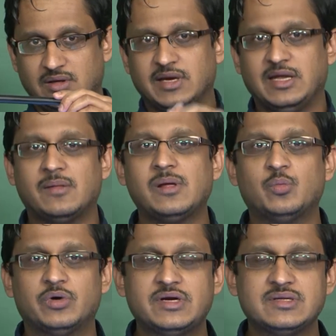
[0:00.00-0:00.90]
In other
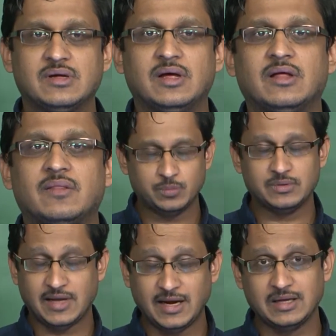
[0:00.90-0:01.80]
words,
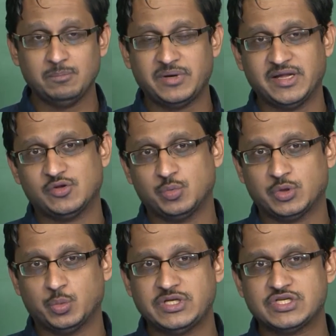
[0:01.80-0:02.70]
that impedance
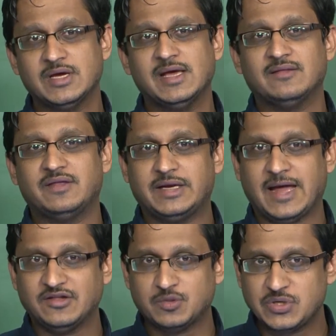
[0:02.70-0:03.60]
with which the
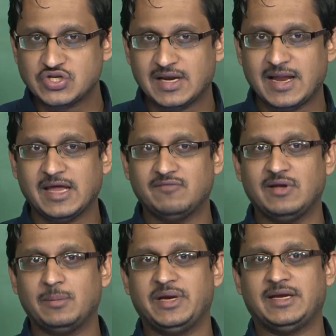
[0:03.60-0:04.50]
transmission line
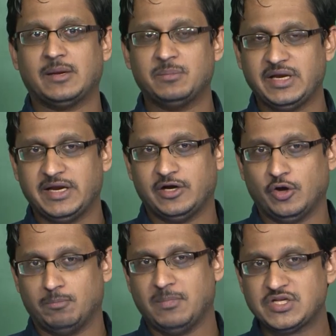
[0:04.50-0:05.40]
will be terminated
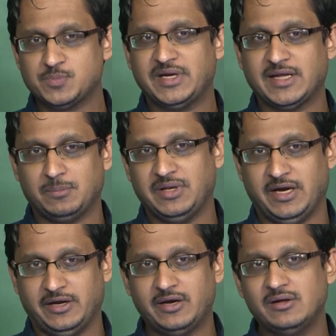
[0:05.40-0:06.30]
or must be
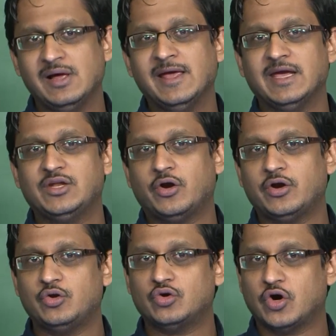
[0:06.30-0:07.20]
terminated in
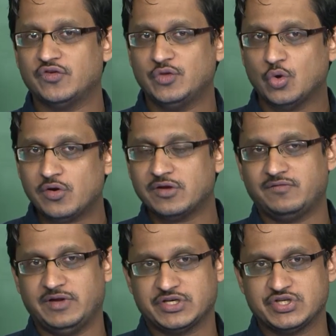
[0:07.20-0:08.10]
order to cause no
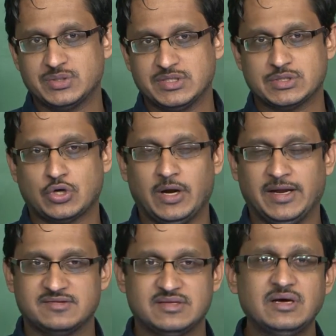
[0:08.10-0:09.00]
reflections is called
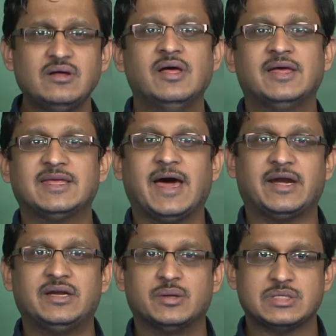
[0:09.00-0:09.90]
as the
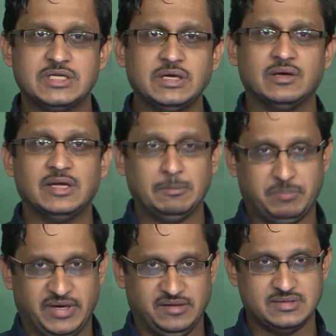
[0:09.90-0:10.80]
characteristic
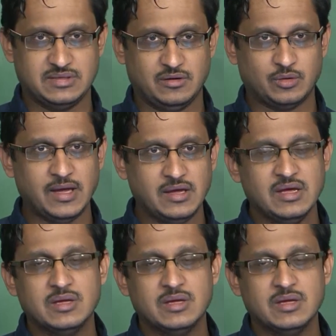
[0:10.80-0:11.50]
impedance. Okay.